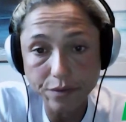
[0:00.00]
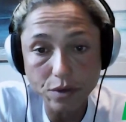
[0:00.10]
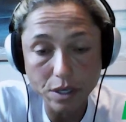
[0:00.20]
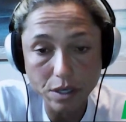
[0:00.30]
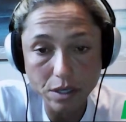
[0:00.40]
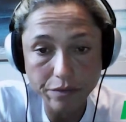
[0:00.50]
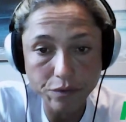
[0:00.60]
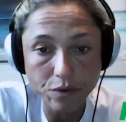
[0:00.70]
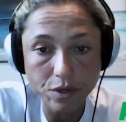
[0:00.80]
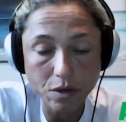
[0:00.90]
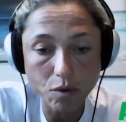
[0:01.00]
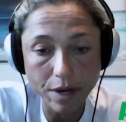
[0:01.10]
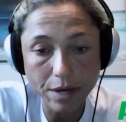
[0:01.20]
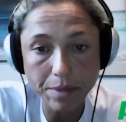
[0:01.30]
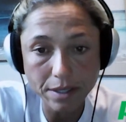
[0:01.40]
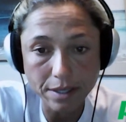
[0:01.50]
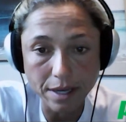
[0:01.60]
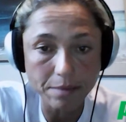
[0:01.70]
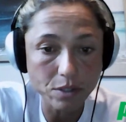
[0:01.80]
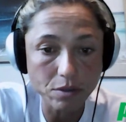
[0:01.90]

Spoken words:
for quite a bit of time.